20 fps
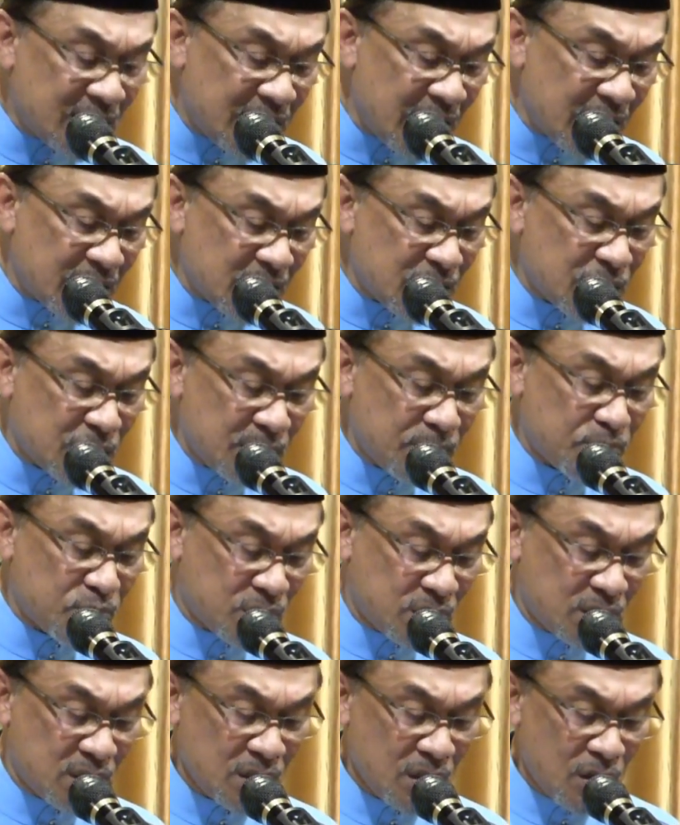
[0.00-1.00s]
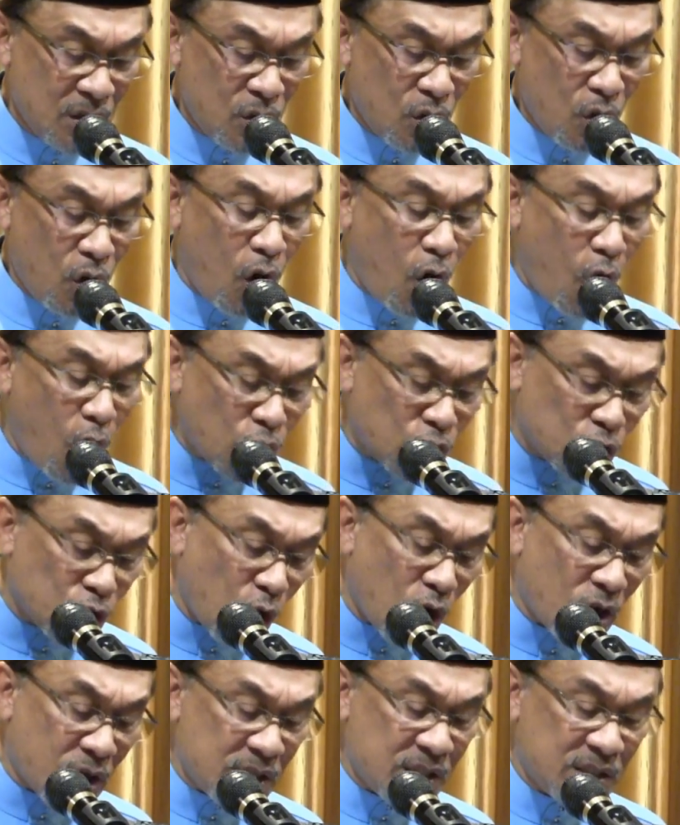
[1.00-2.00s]
dictatorships or
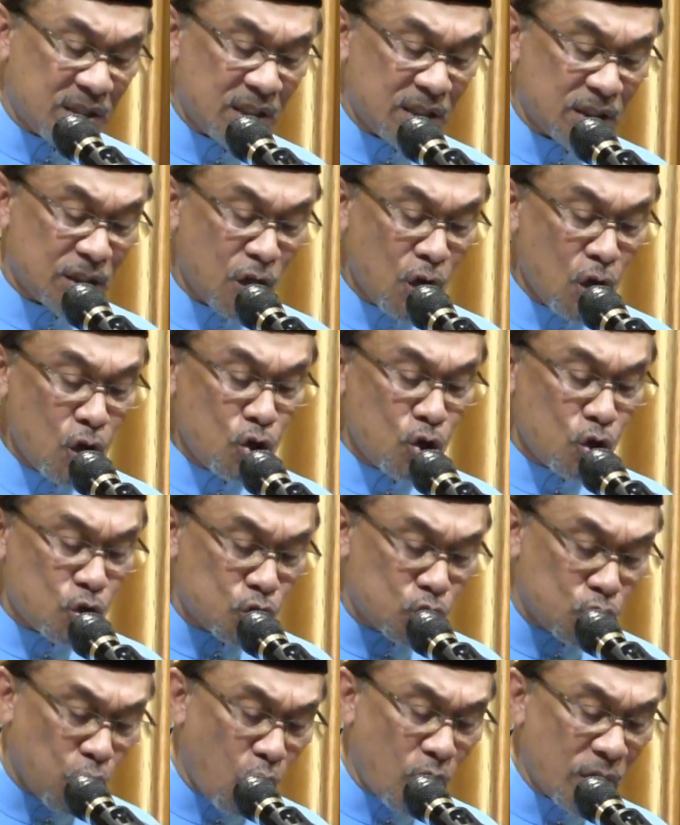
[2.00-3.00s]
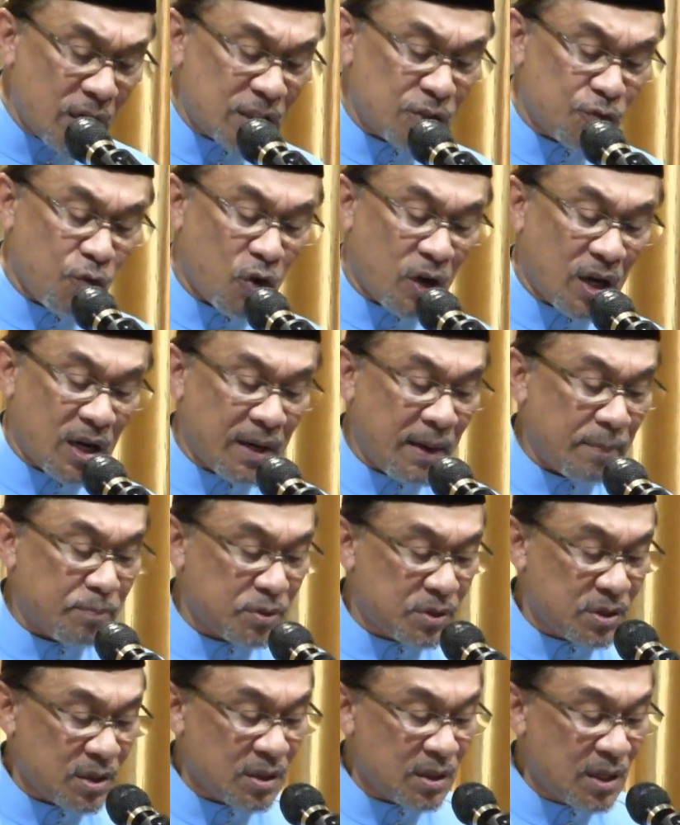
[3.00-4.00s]
autocracies notorious for
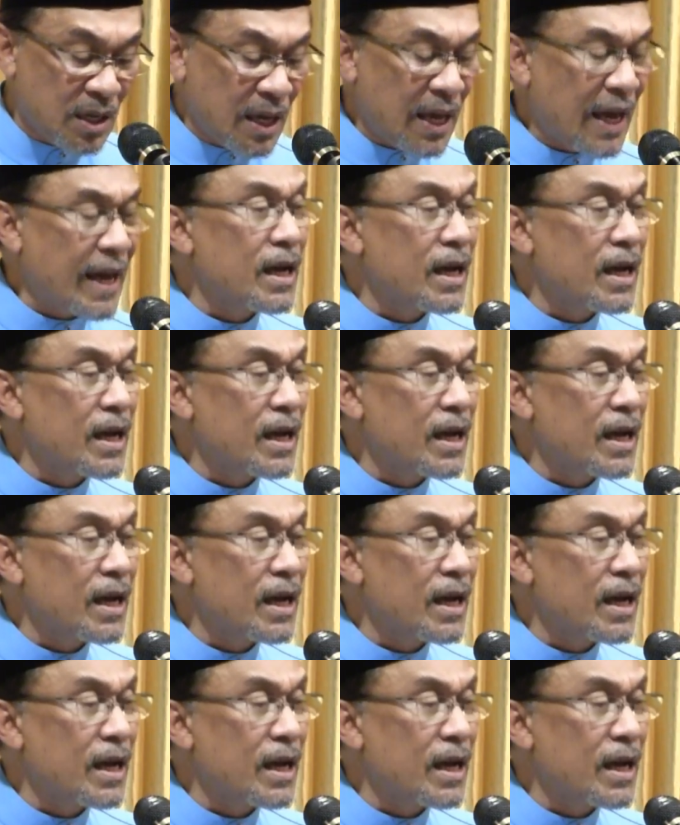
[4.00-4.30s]
corruption